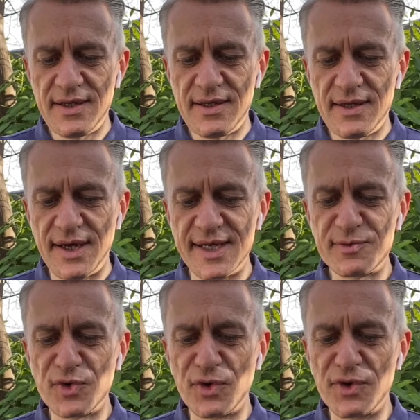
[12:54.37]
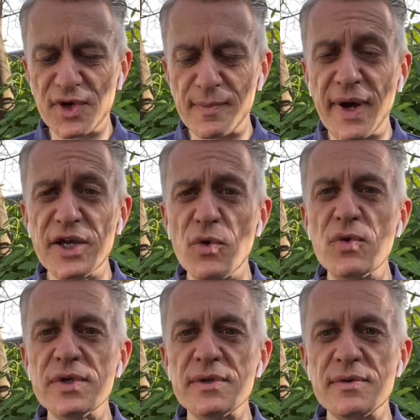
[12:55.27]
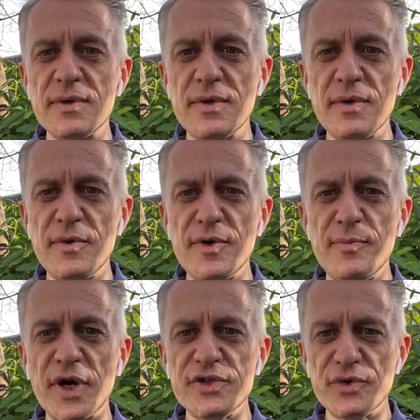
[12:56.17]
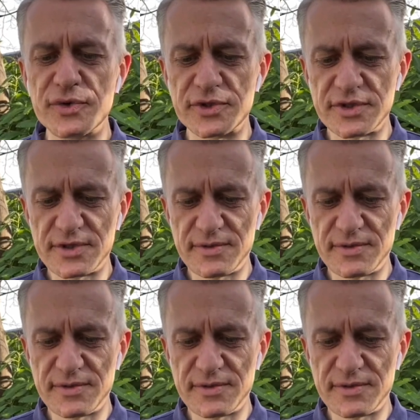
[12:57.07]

I am no longer my own, but yours.